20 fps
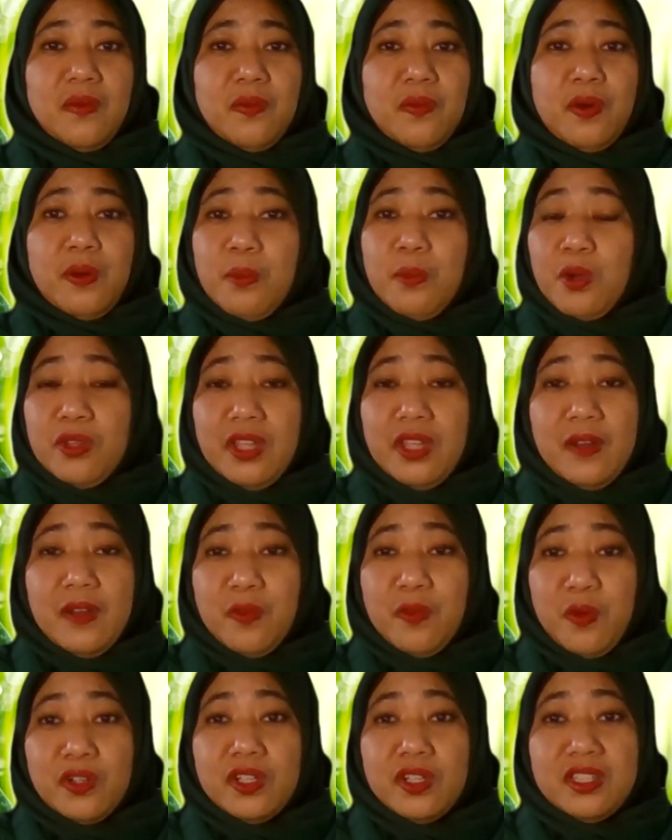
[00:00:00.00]
For more
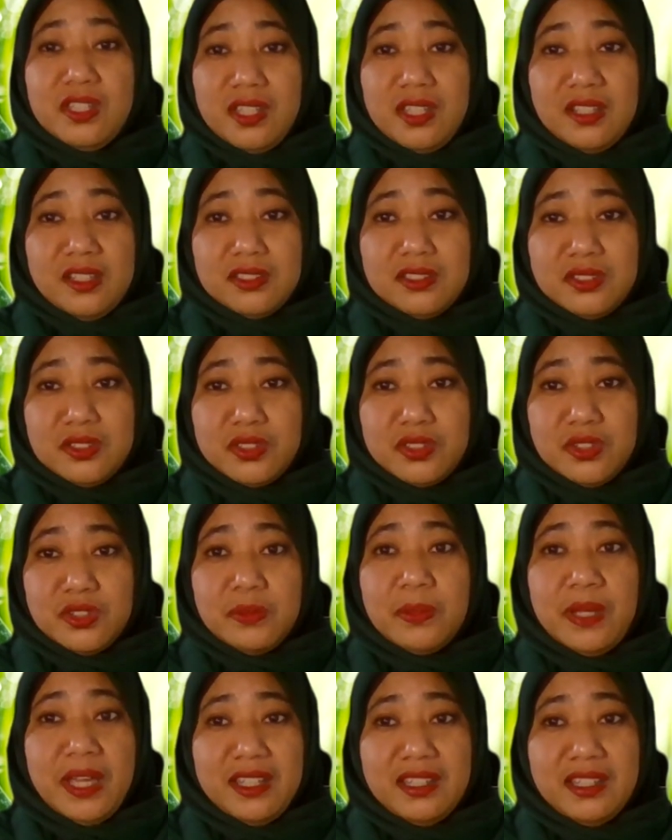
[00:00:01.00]
than 40 years,
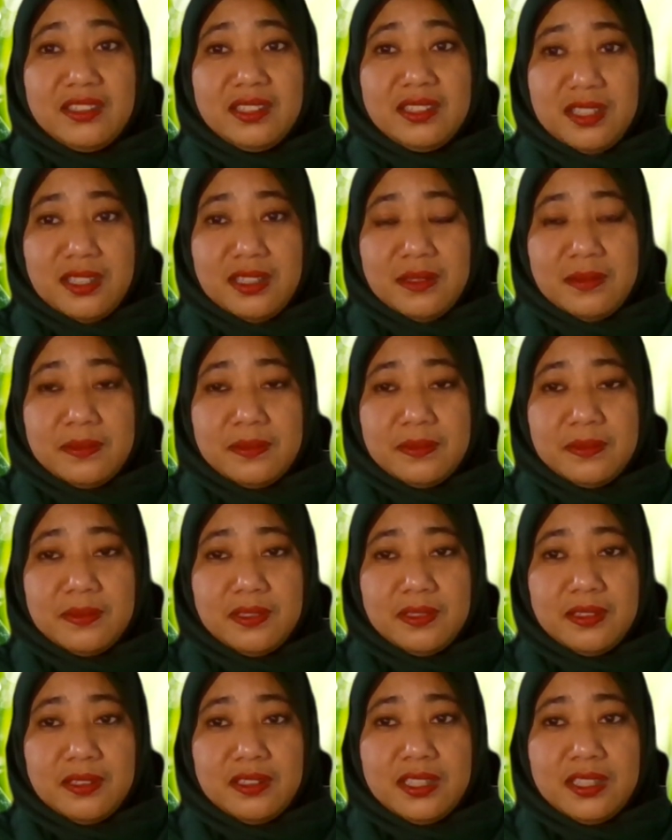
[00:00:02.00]
humanity
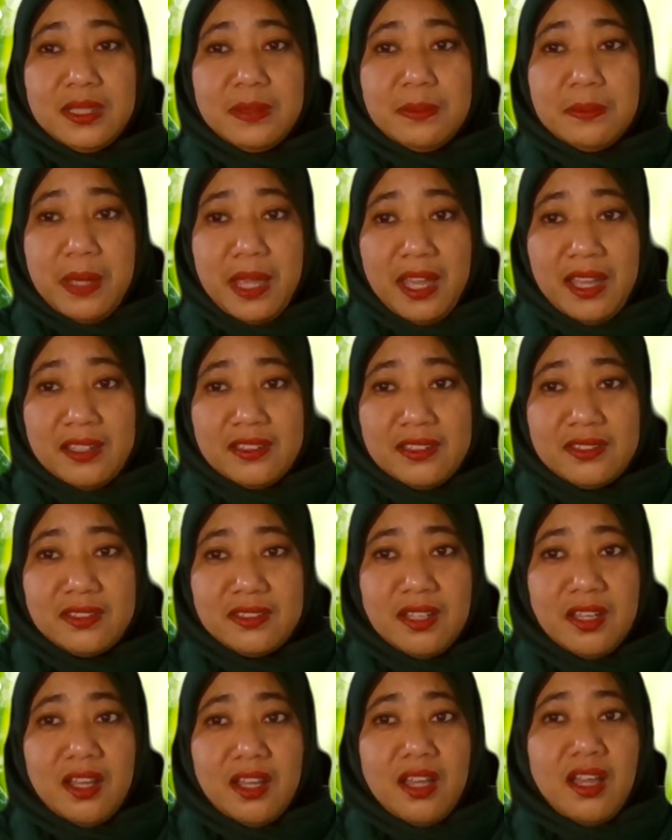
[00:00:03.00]

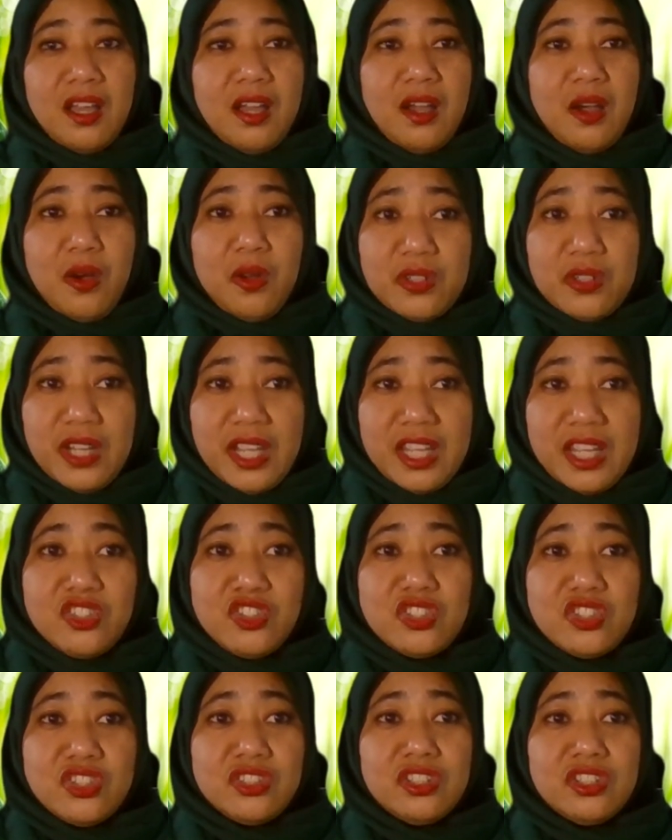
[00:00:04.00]
demands on
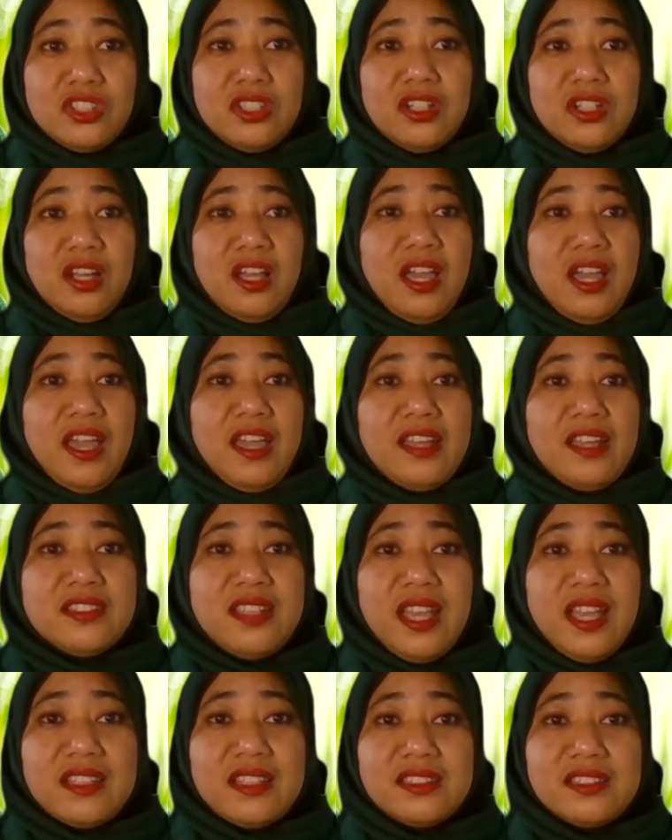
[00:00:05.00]
nature
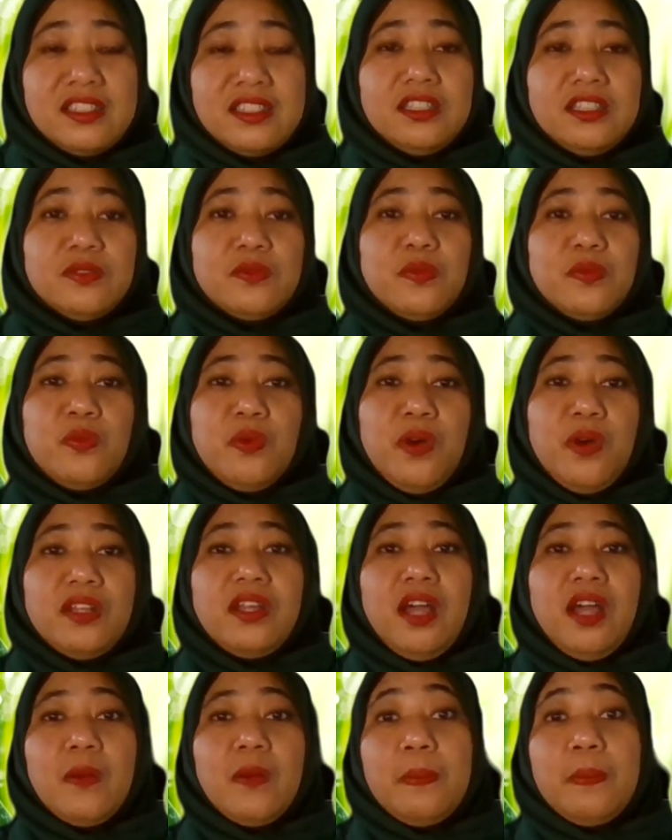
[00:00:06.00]
has exceeded
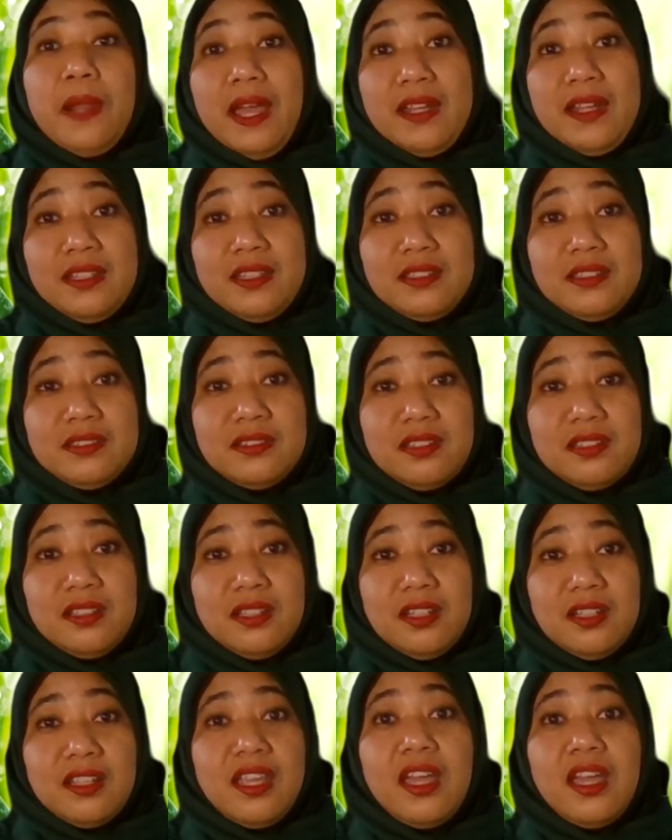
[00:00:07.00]
what our planet
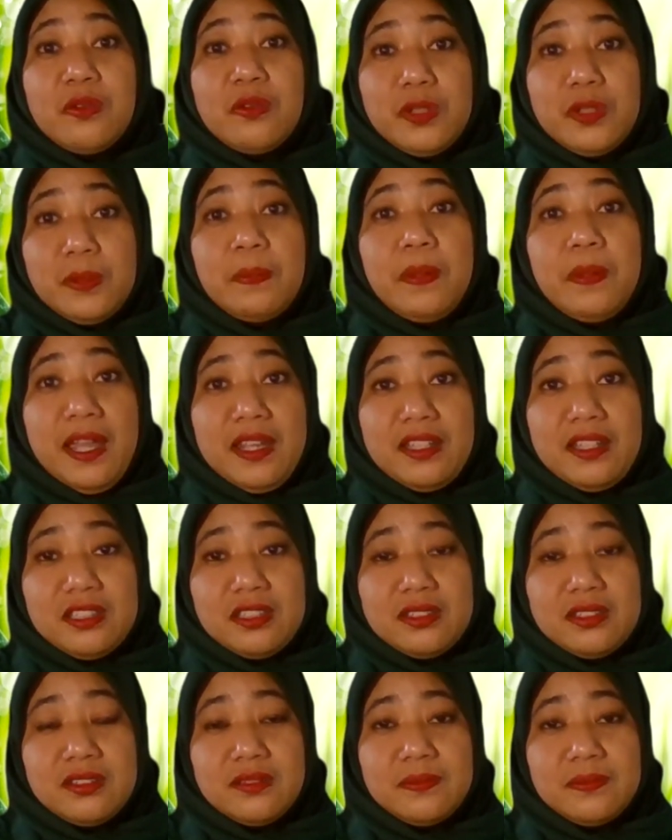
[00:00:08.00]
can
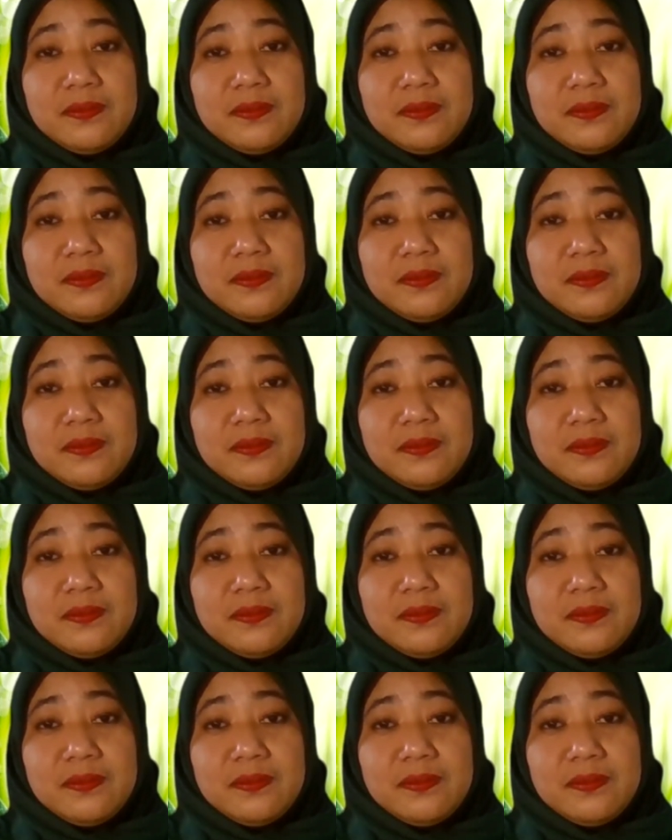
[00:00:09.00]
replenish.